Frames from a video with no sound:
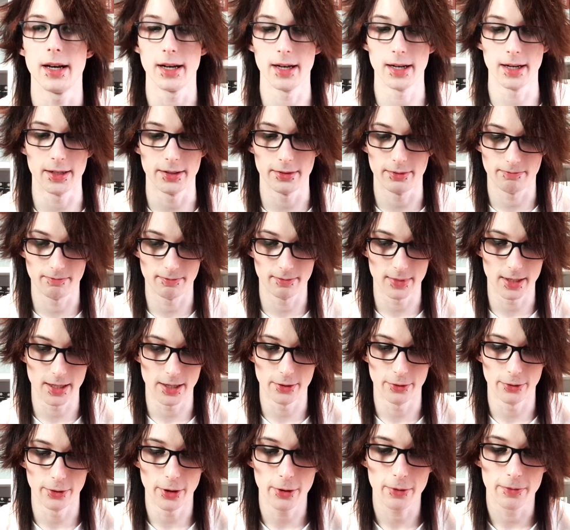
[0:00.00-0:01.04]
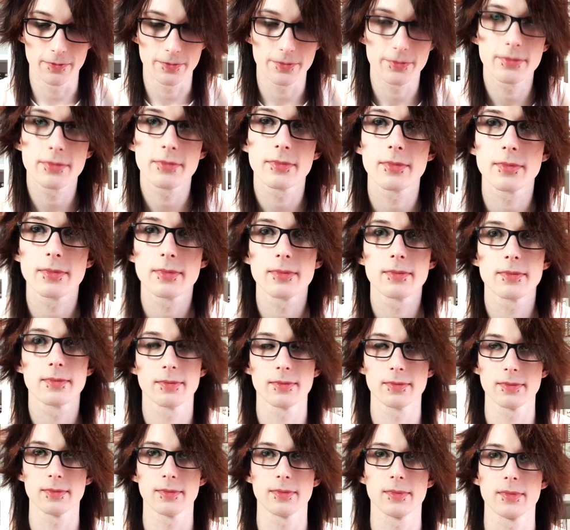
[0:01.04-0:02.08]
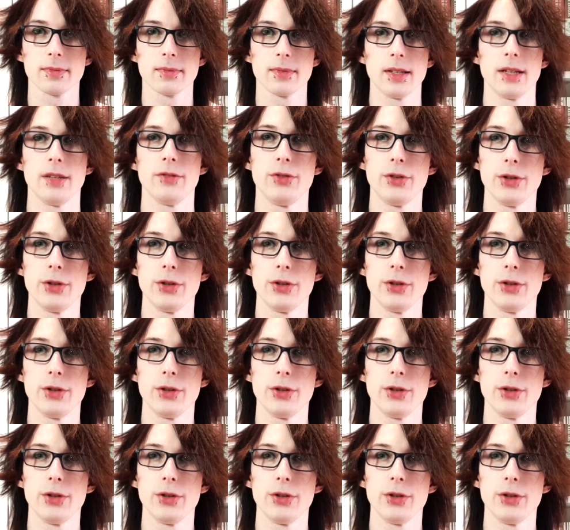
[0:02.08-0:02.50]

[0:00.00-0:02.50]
I don't know. If